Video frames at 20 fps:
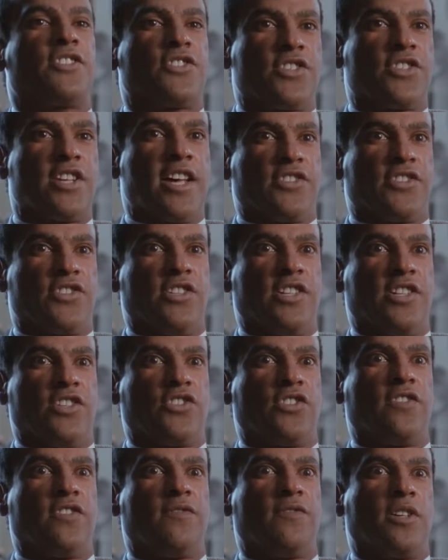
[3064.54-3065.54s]
the
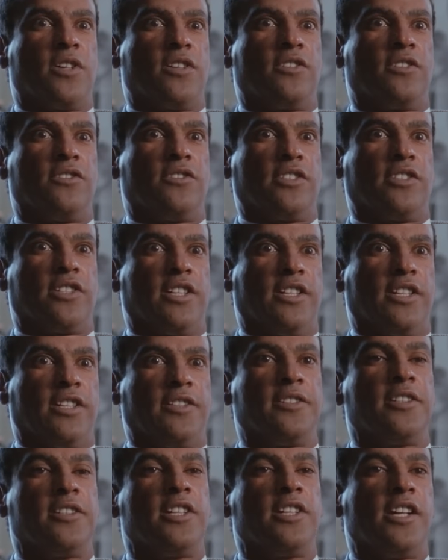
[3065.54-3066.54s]
assassination of Martin Luther
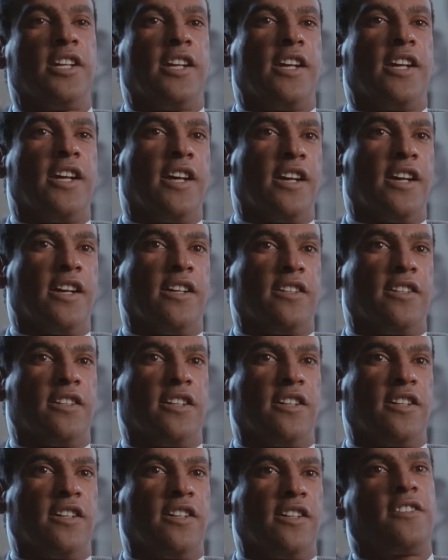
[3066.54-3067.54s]
King.
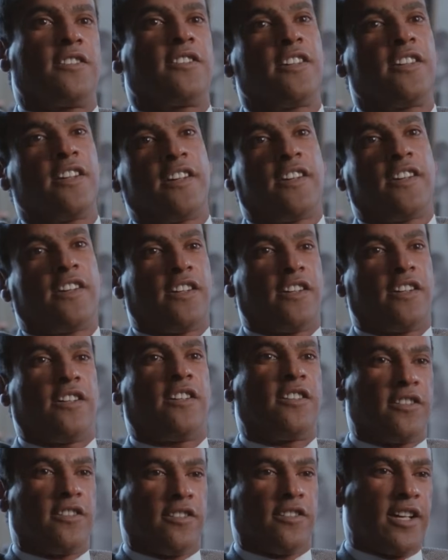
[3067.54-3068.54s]
And
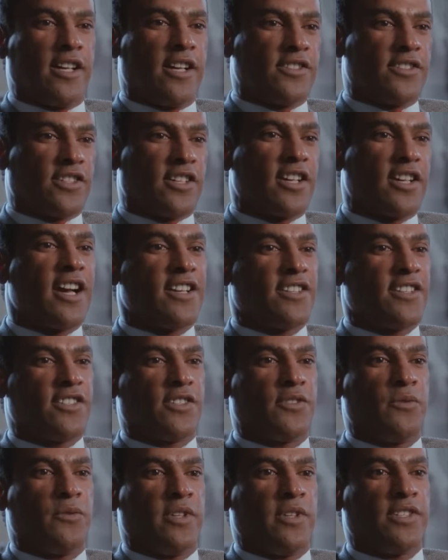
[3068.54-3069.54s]
as a
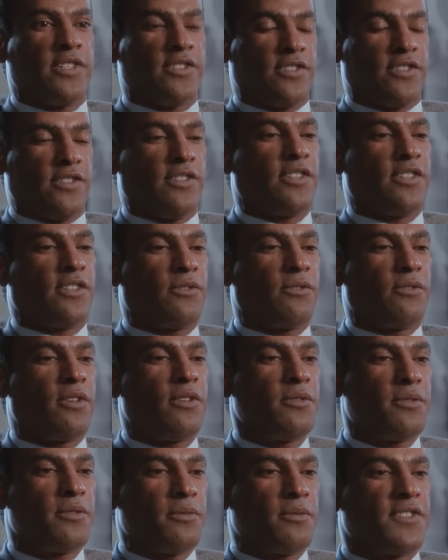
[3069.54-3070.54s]
consequence, the
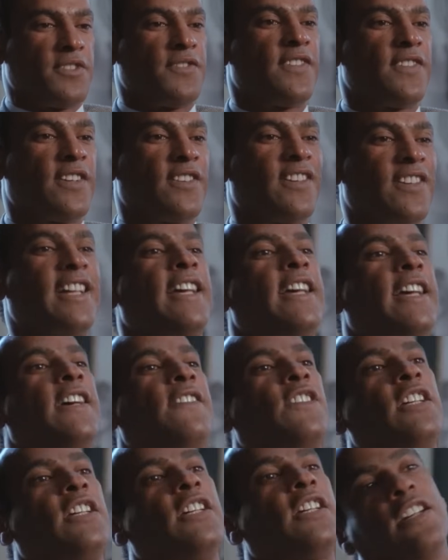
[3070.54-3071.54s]
growth was very
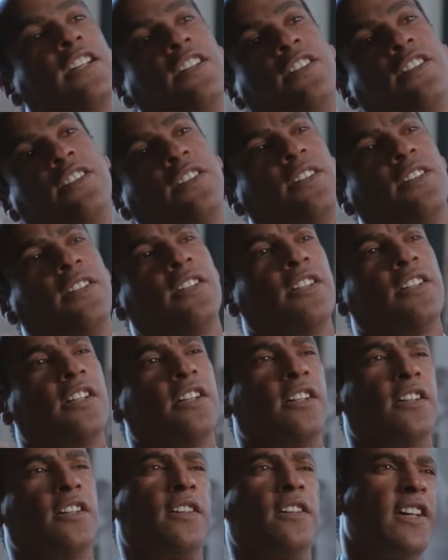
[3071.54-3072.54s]
heavy in
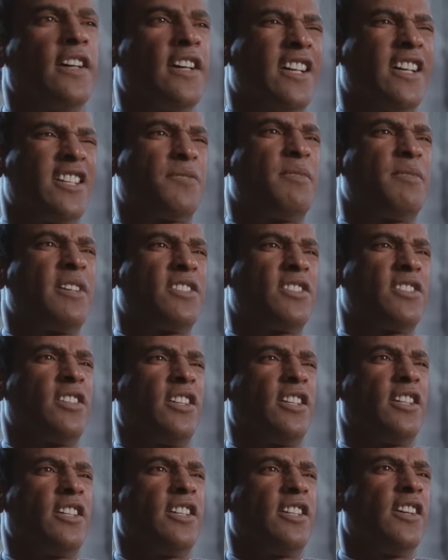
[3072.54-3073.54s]
the,
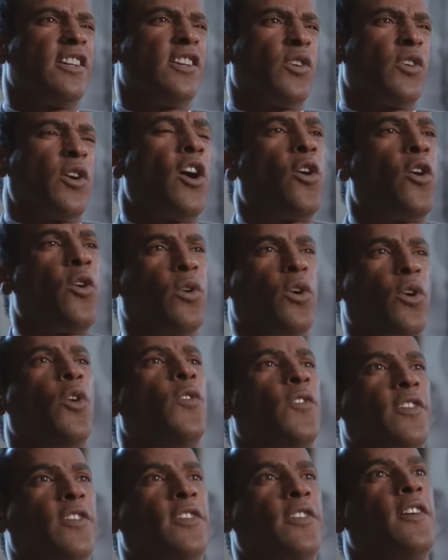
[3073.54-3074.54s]
especially all
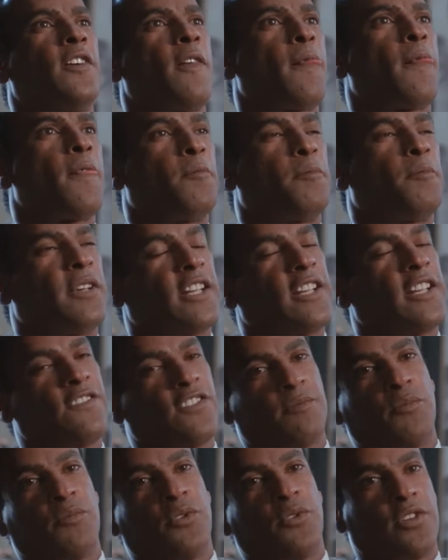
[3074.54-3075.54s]
over, but
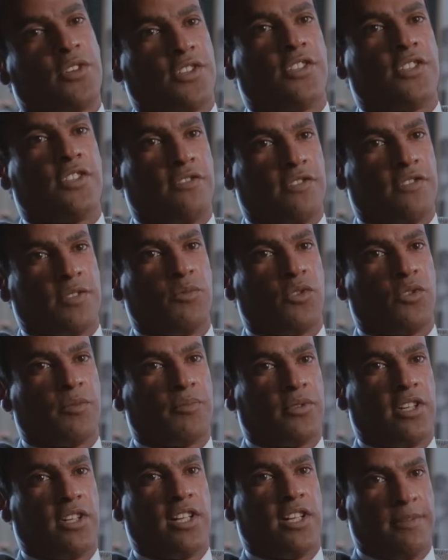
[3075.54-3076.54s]
even more so, is more
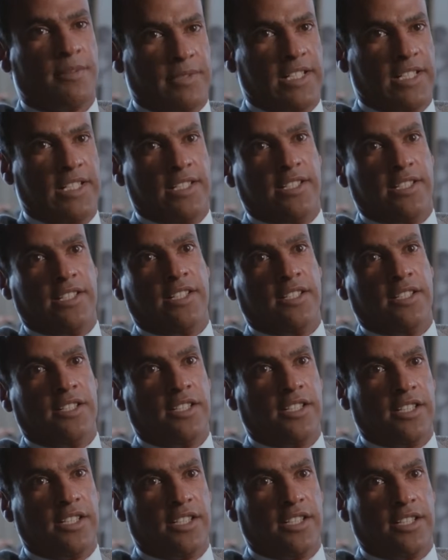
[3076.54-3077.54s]
prominent
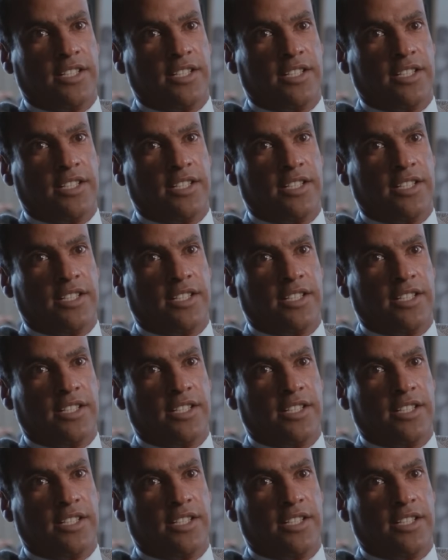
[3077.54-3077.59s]
in